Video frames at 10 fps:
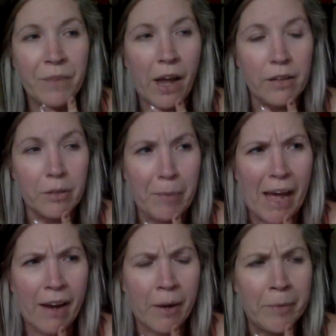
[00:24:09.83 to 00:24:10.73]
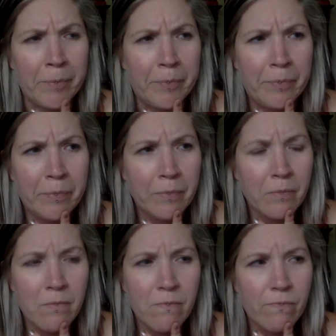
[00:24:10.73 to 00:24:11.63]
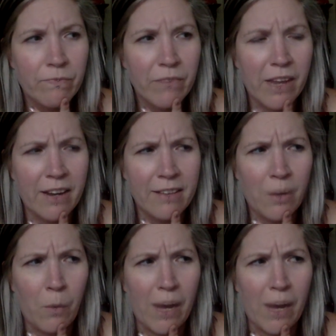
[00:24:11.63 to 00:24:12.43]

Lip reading: I look back and I think,